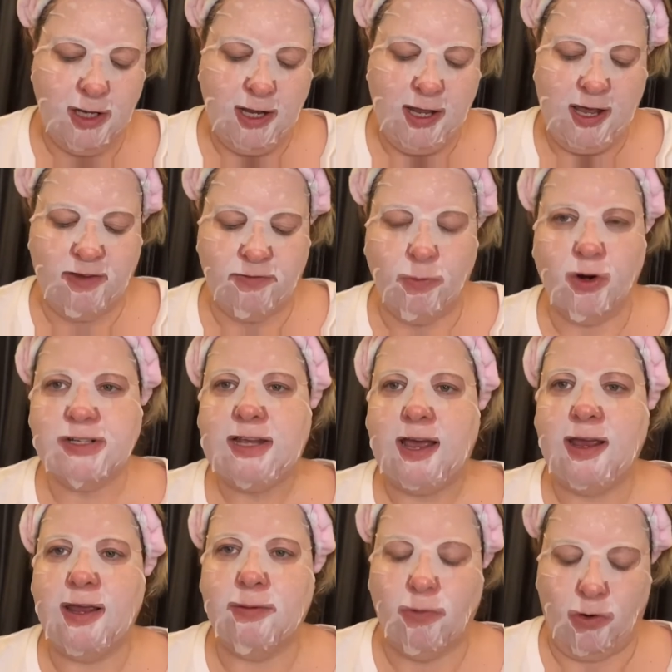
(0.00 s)
have more
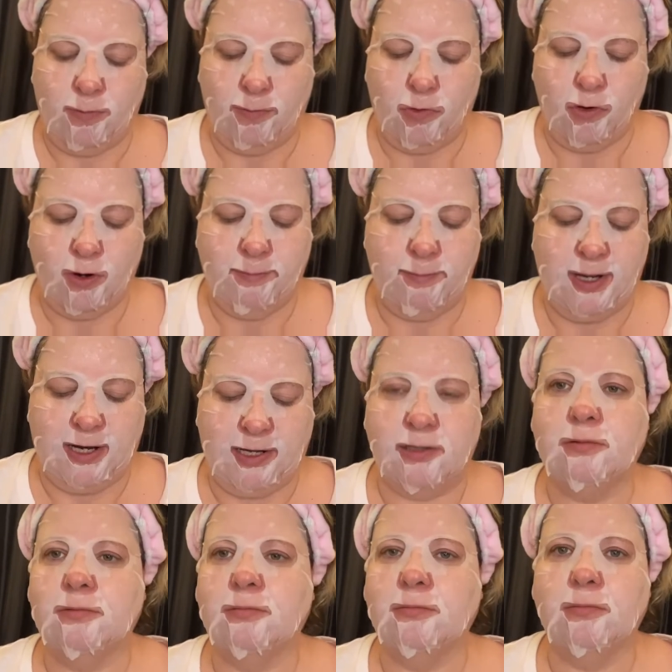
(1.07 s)
time or more money?
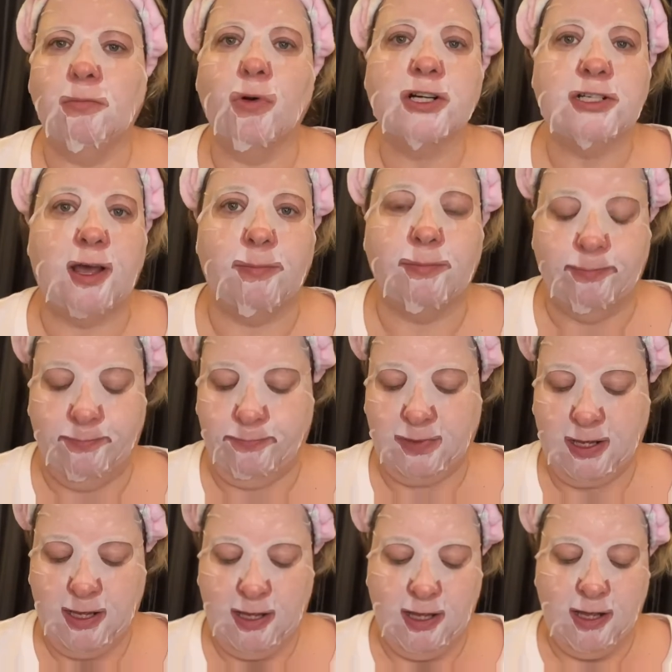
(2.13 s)
More time.
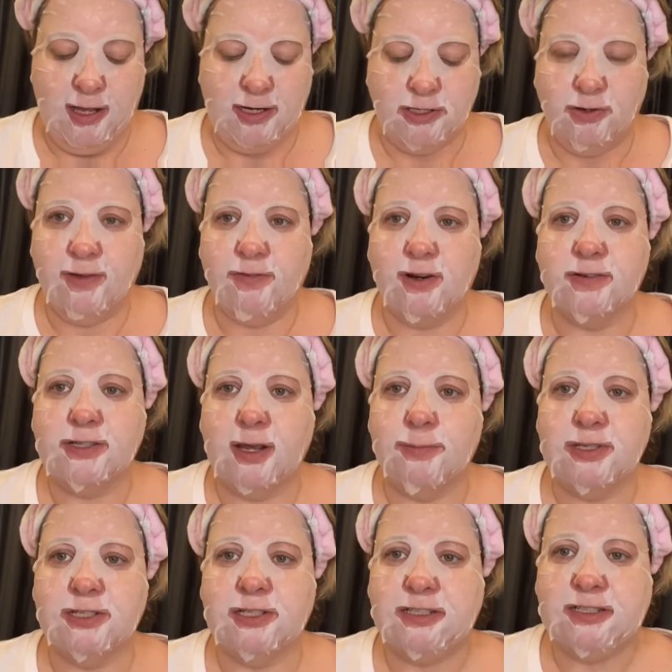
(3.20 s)
I don't have enough time
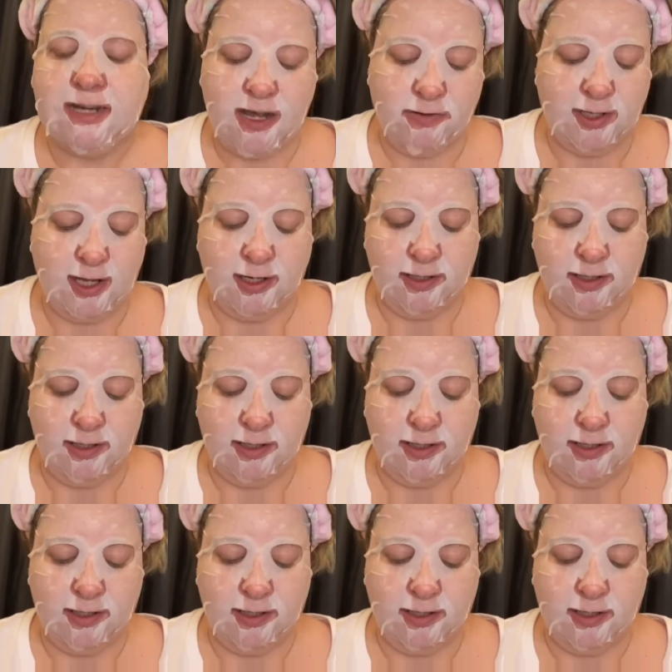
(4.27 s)
as it is now to get